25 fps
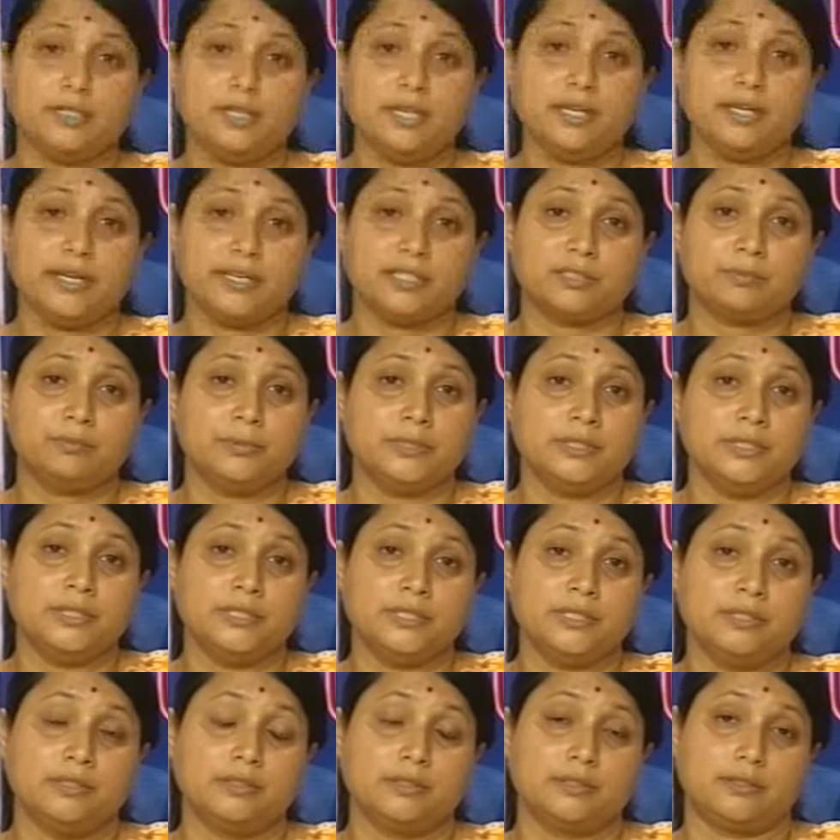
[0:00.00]

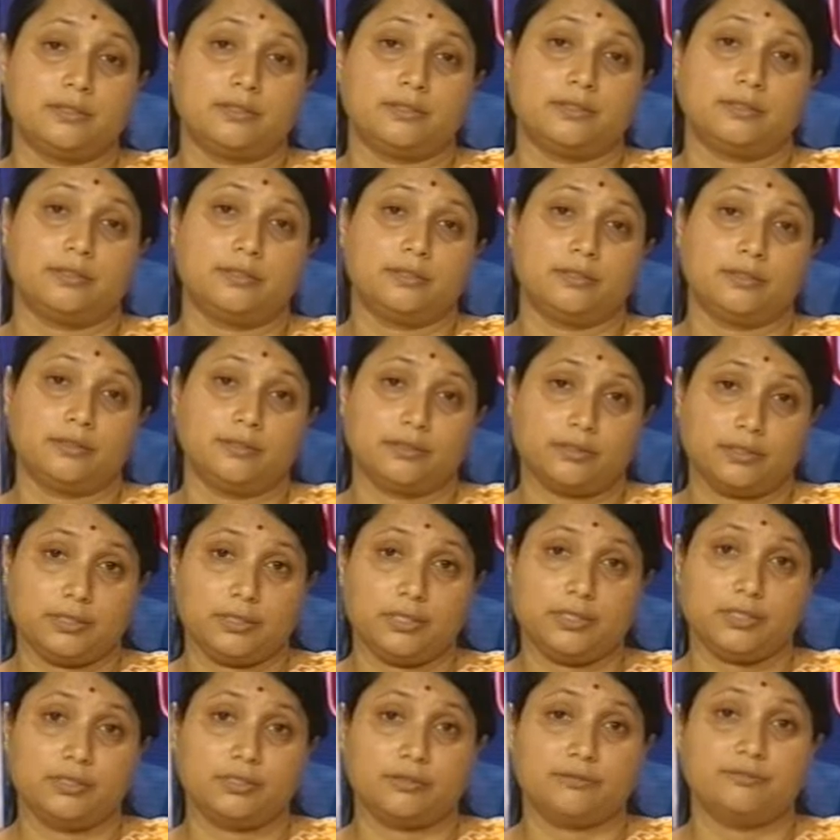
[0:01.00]
experience
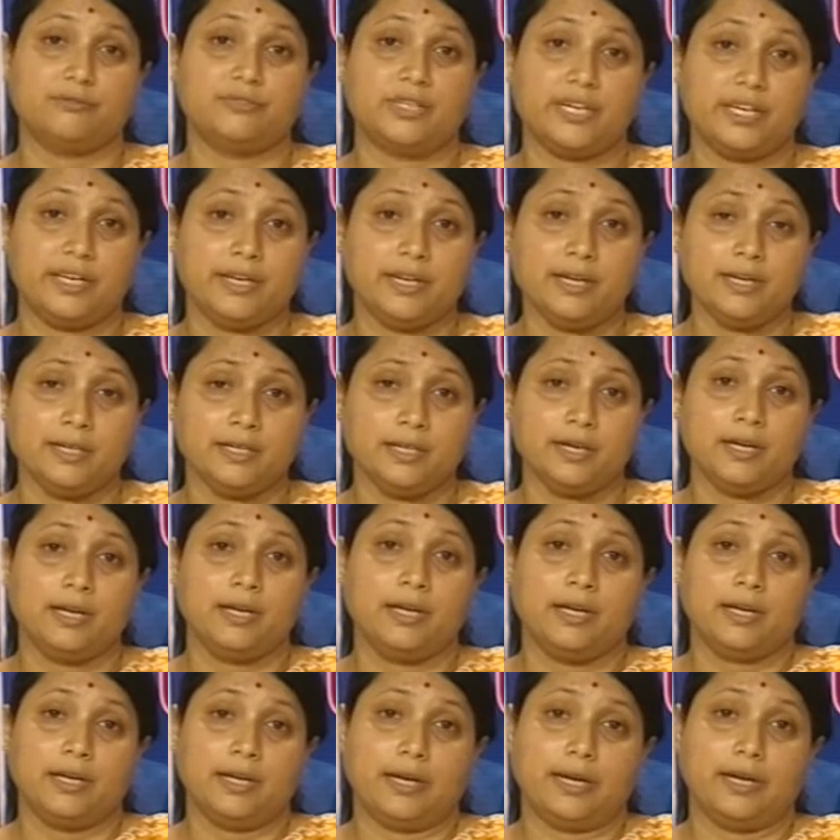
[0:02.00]
is varied
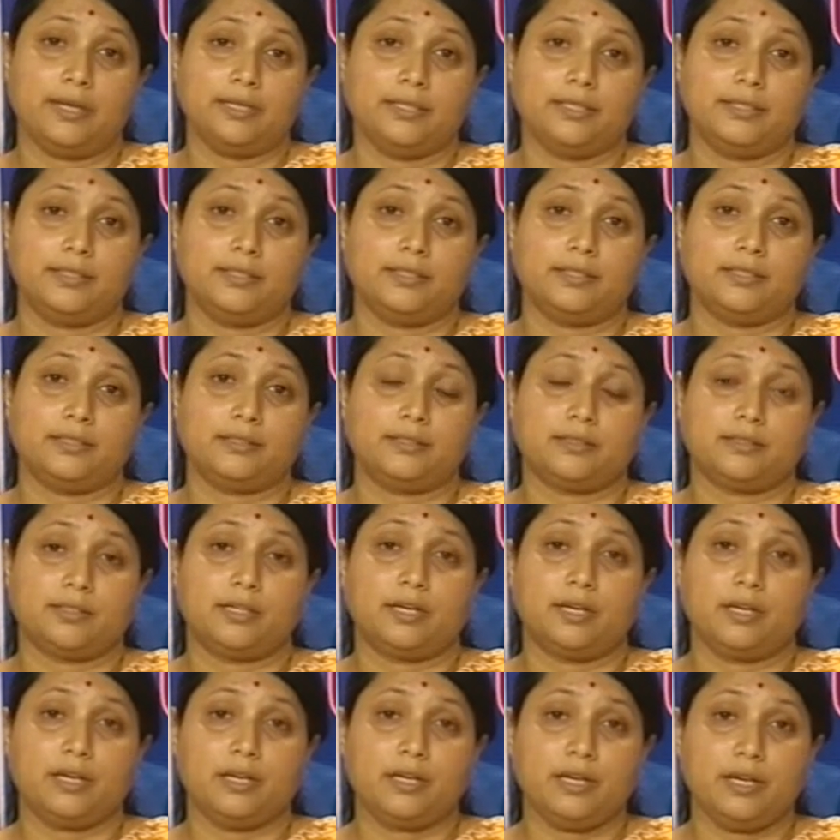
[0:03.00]
and it is
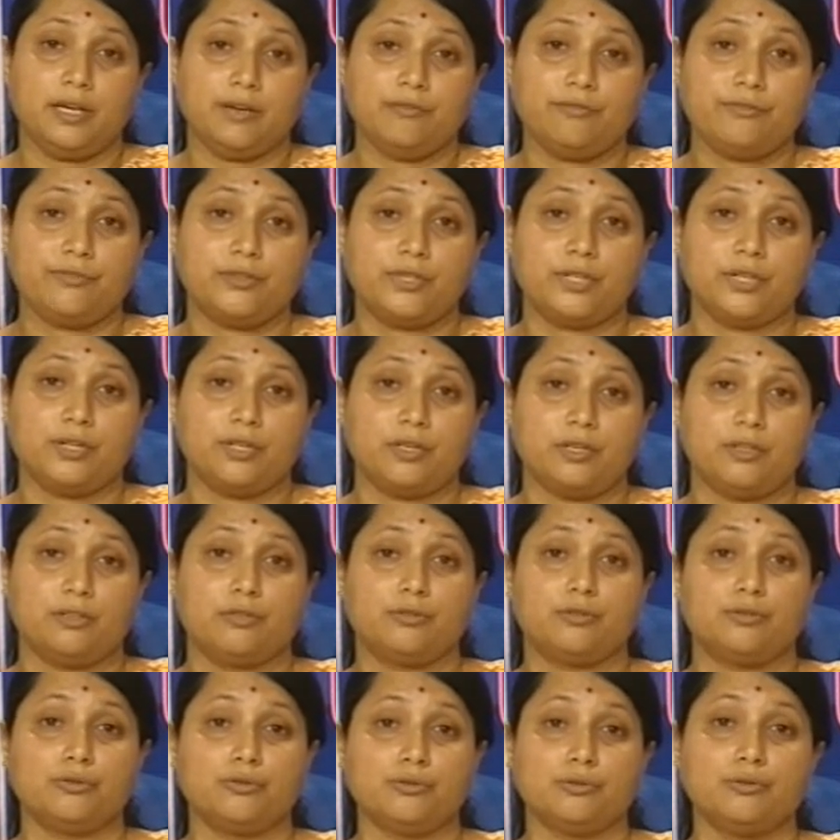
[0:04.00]
lived
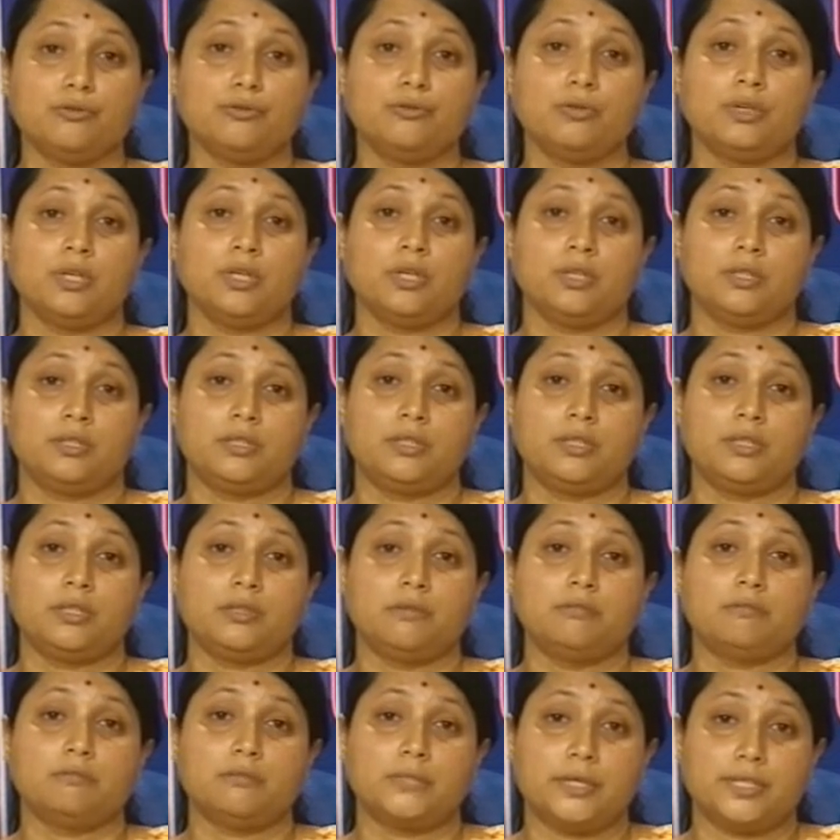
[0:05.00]
through the
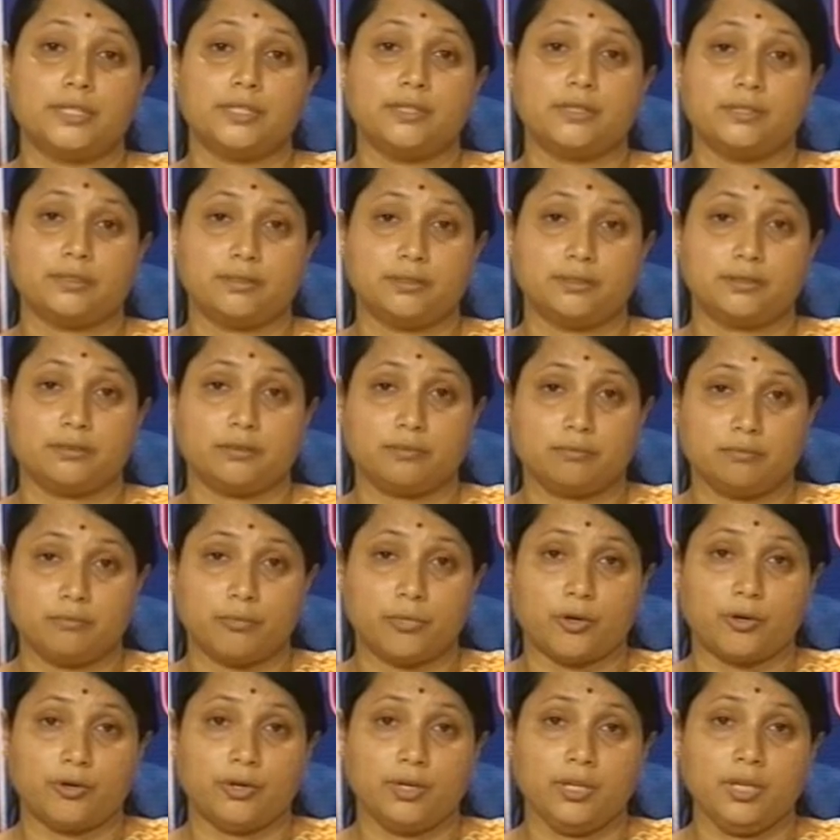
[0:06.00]
mother's
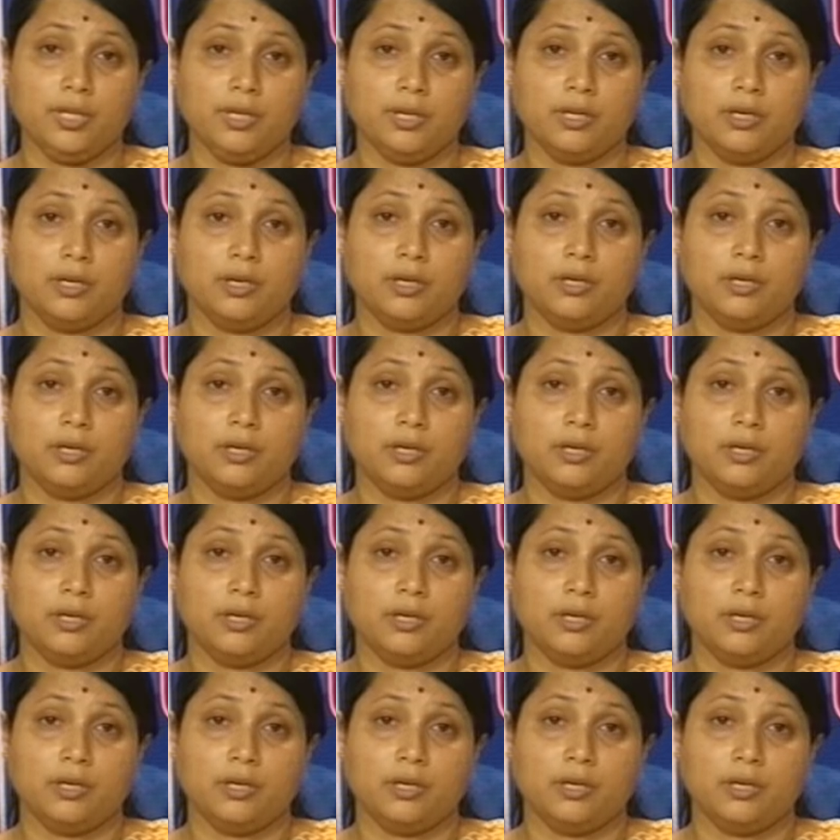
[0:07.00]
body.